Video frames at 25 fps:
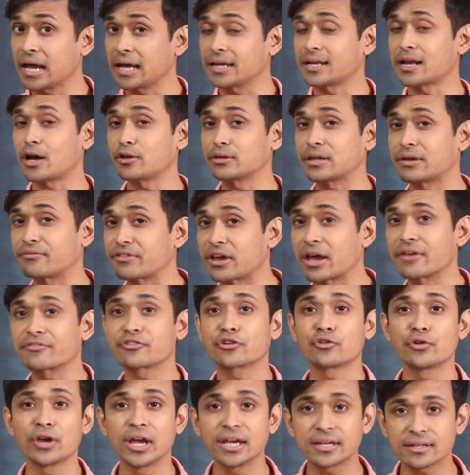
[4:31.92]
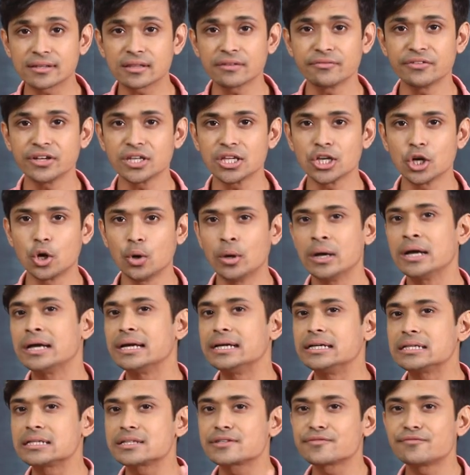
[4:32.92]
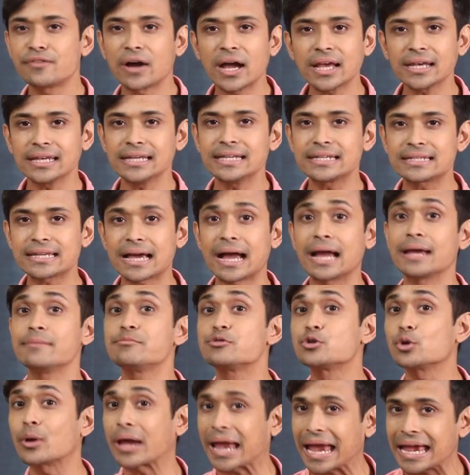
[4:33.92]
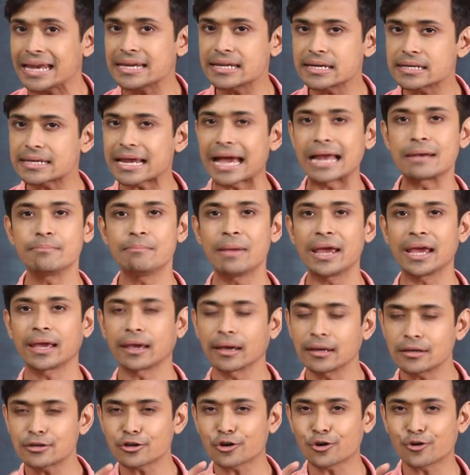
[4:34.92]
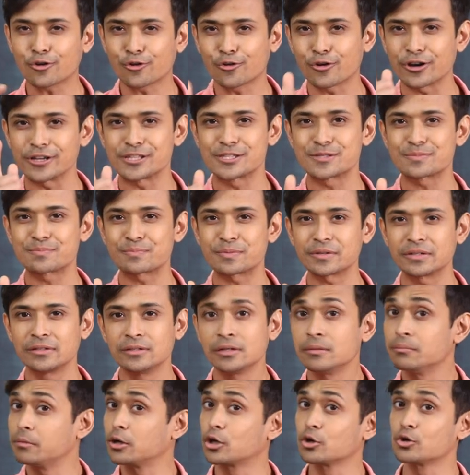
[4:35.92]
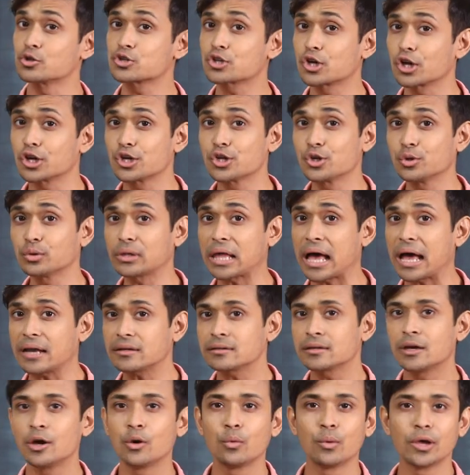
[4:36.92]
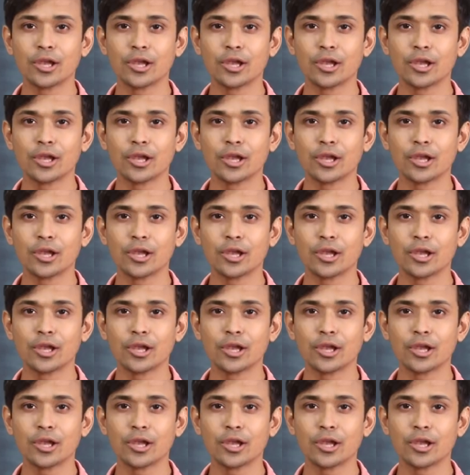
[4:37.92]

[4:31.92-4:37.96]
And now that we have created the video, it is finally time to edit and make it crisp. But who's gonna do that?